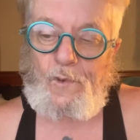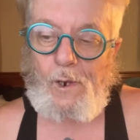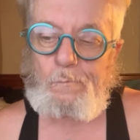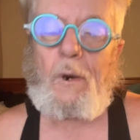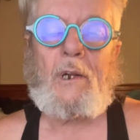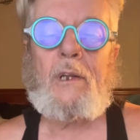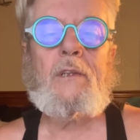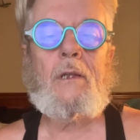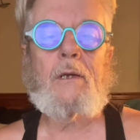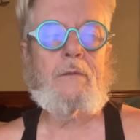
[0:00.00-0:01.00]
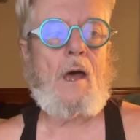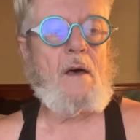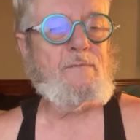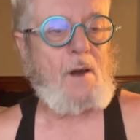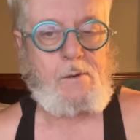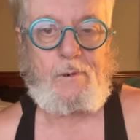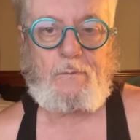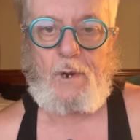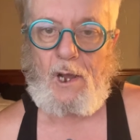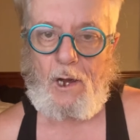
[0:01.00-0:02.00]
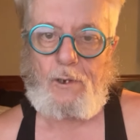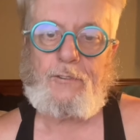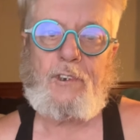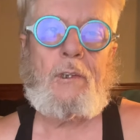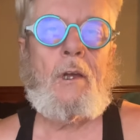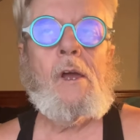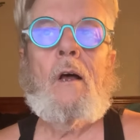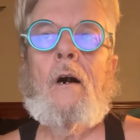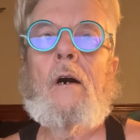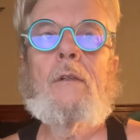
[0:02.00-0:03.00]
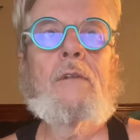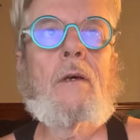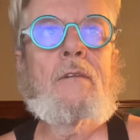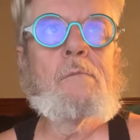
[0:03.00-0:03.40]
but anything like that, fibromyalgia. Uh, that's a